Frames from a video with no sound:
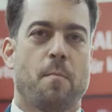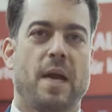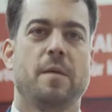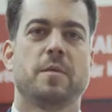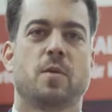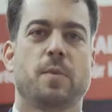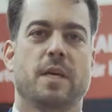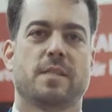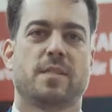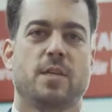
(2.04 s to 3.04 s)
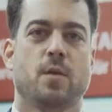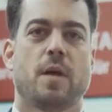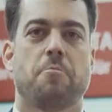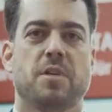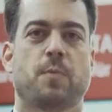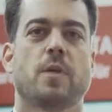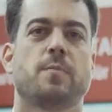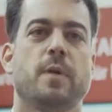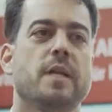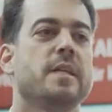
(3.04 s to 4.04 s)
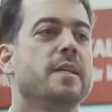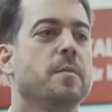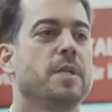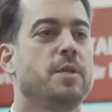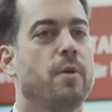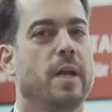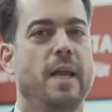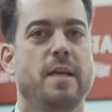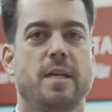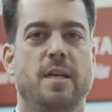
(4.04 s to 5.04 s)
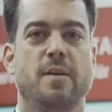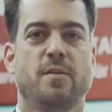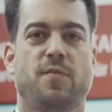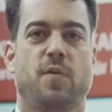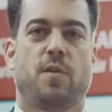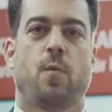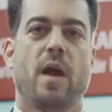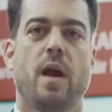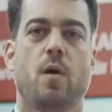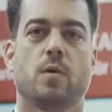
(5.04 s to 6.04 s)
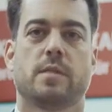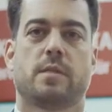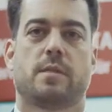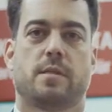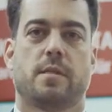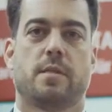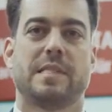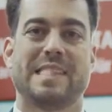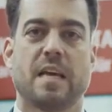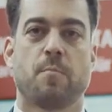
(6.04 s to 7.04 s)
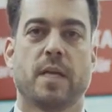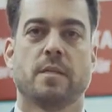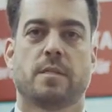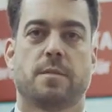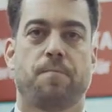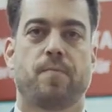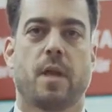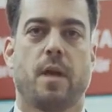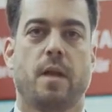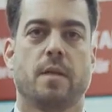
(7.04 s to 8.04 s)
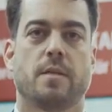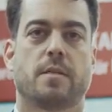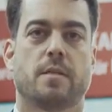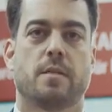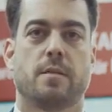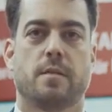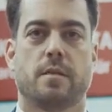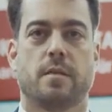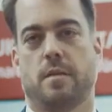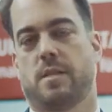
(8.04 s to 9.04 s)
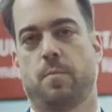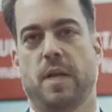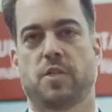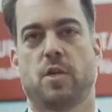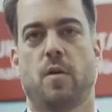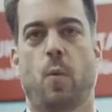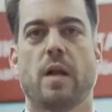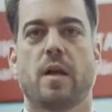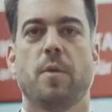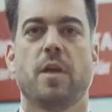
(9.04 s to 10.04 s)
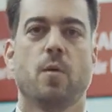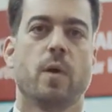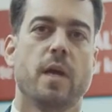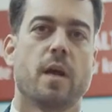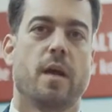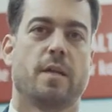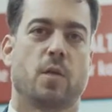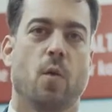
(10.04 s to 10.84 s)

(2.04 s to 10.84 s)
My name is Tobias Thiot. I'm responsible at Linde Material Handling for the warehouse segment. And it's a pleasure welcoming you here at